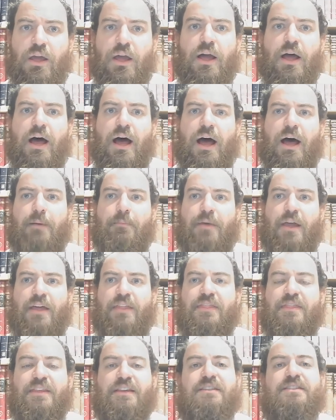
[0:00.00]
Um,
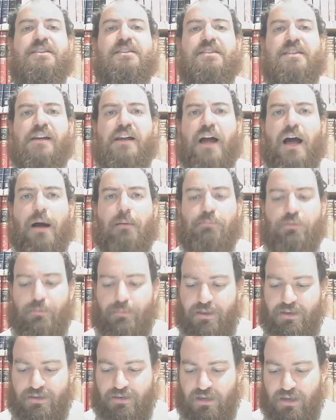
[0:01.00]
and this is the
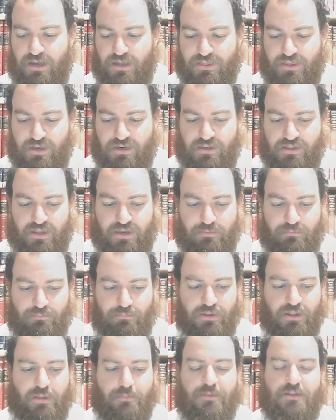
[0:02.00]
compliment uh, that that
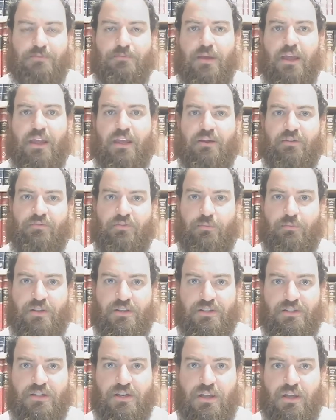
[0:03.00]
Bilam is paying from
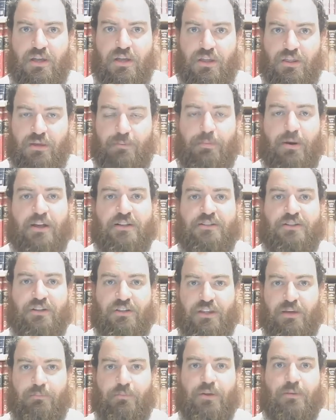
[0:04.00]
this the pasuk
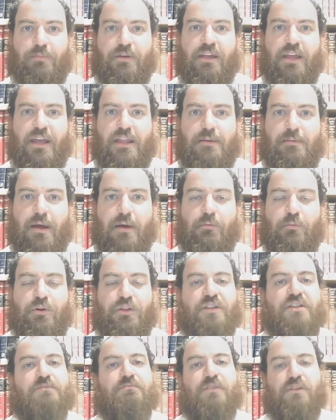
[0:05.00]
that we began the mime
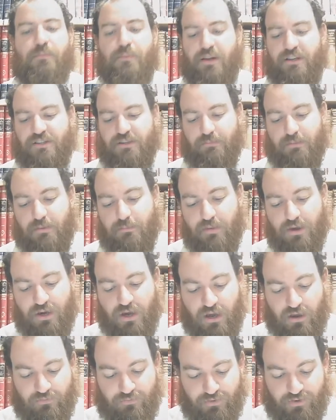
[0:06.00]
with is the pasuk Mimana
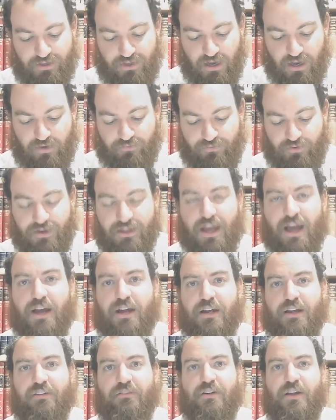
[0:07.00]
Afar Afar
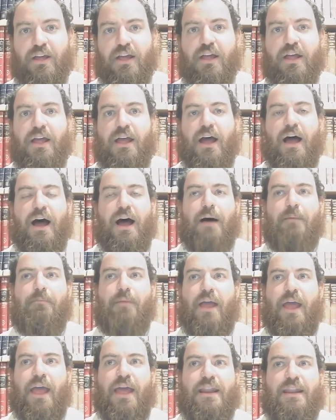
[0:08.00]
Yaakov, um,
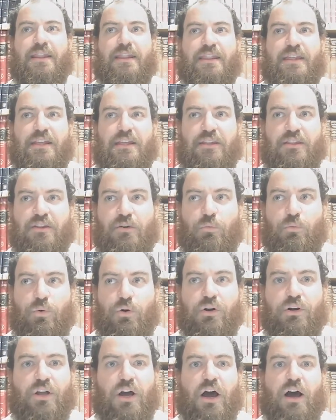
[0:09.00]
and the the
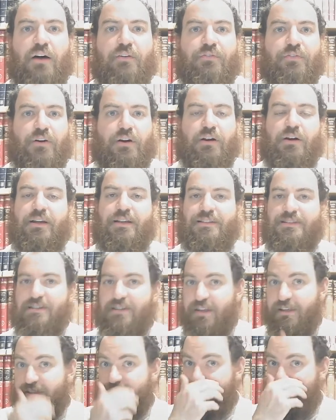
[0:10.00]
word Afar is,
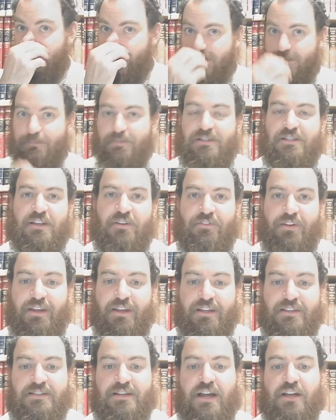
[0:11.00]
is is
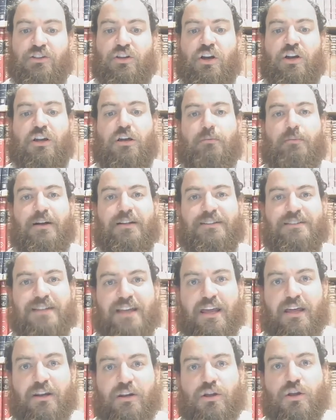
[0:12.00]
specific. It's not talking about
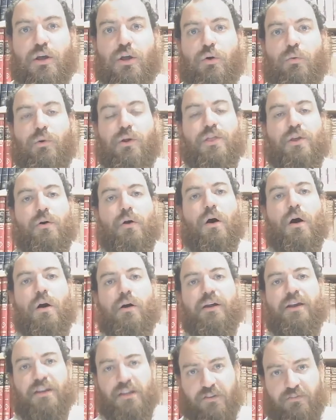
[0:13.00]
sand where there
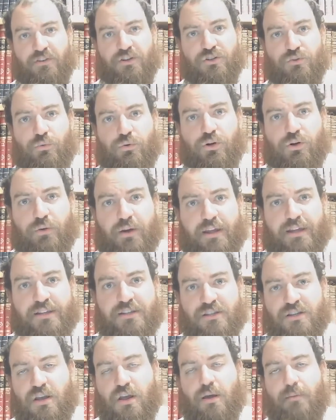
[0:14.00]
are individual
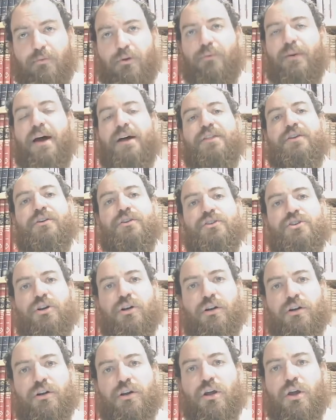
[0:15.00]
grains, but rather
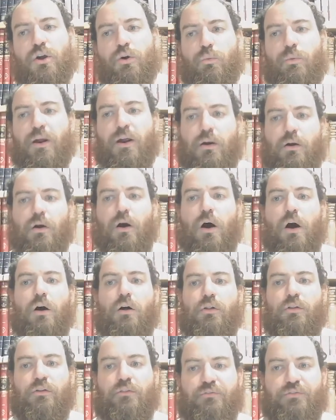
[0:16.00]
dirt where
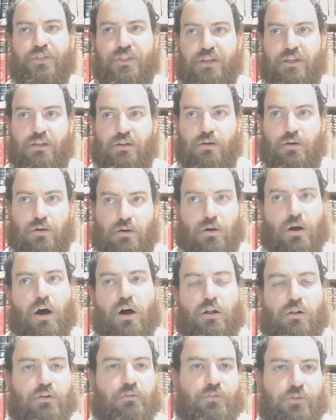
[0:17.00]
all of the
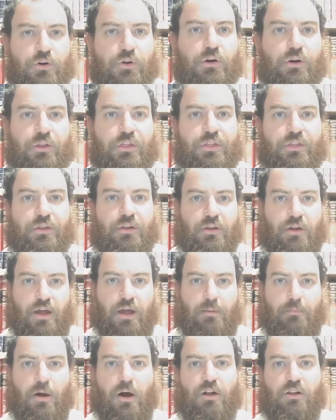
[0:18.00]
all of earth,
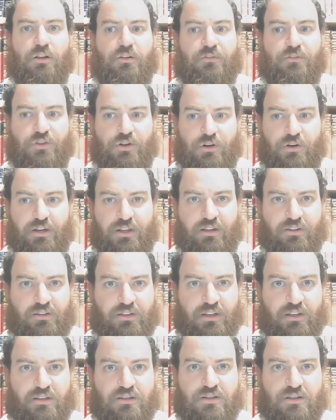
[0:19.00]
um, all of dirt is,
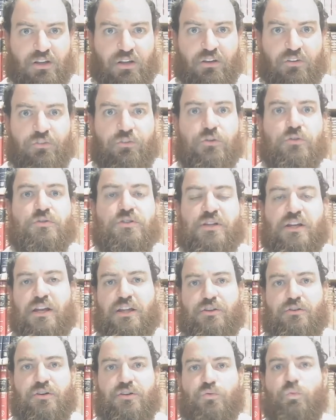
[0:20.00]
is, is fused
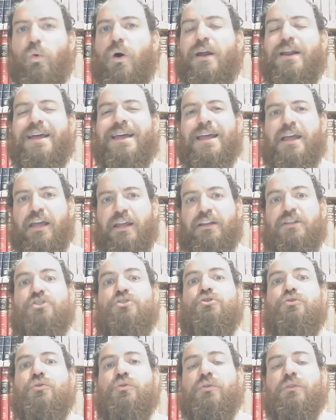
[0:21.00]
together as one and is
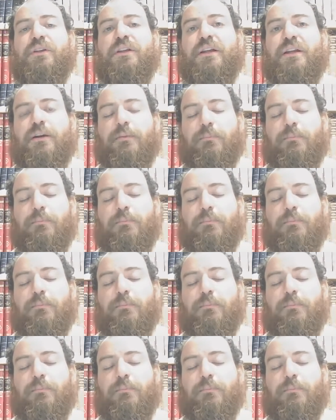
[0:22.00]
truly